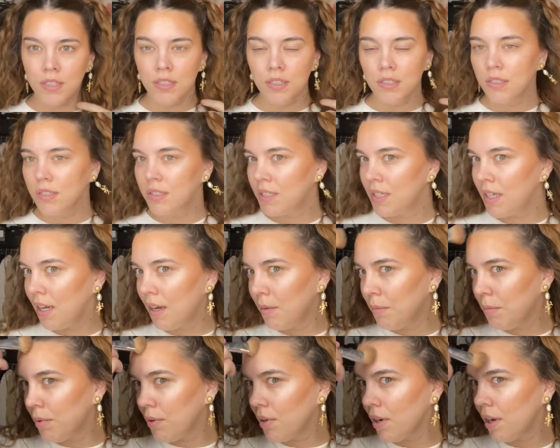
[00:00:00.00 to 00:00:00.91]
See how
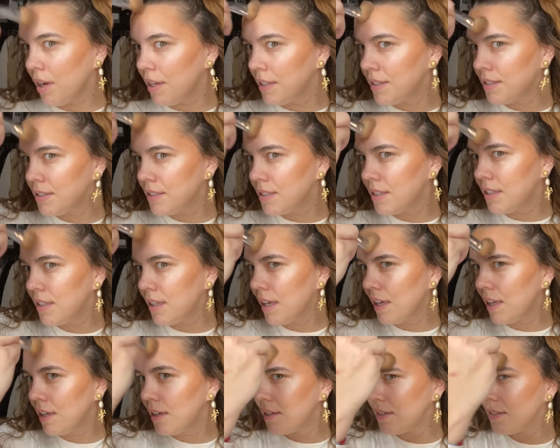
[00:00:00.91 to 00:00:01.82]
bronzy
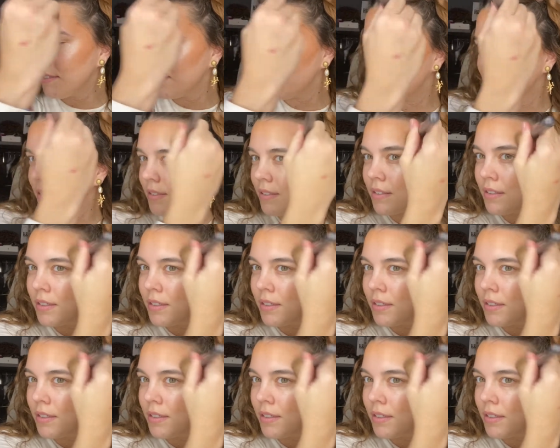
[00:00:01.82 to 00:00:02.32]
that is?